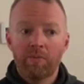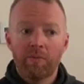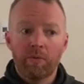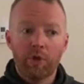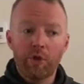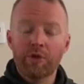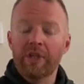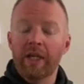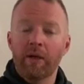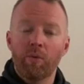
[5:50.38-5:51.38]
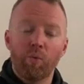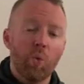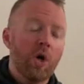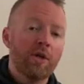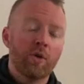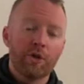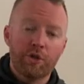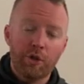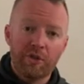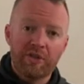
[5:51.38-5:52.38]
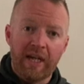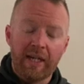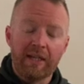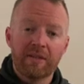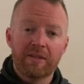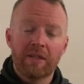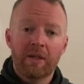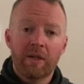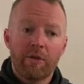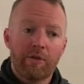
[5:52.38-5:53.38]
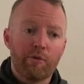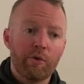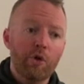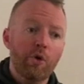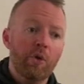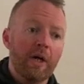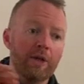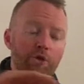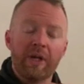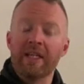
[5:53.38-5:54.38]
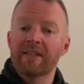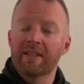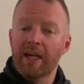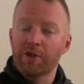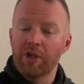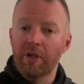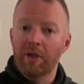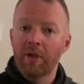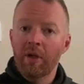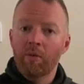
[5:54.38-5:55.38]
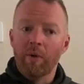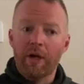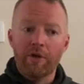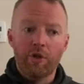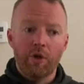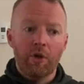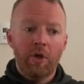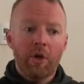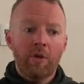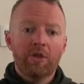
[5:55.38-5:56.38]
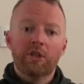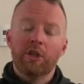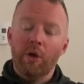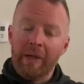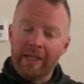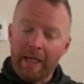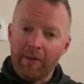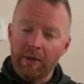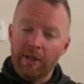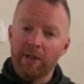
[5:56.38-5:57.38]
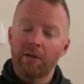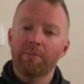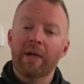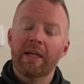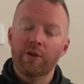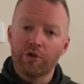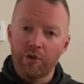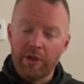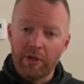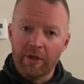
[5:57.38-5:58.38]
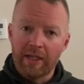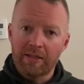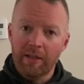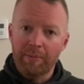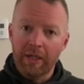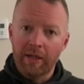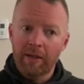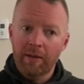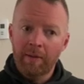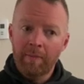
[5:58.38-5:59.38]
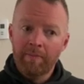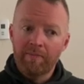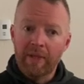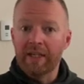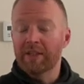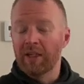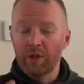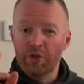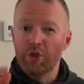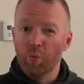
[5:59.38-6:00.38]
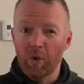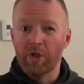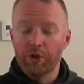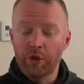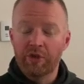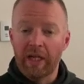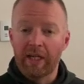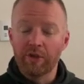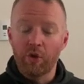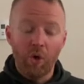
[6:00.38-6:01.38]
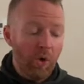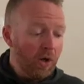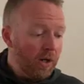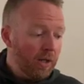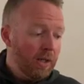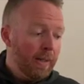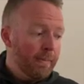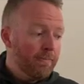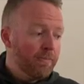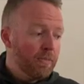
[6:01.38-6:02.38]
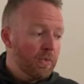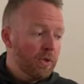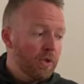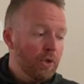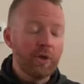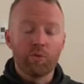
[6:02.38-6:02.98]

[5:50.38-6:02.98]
Losing 1 or 2 seconds through a tricky section where you're slowing down a little, making sure that you're not slipping. That's going to lose you 1 or 2 seconds, or you can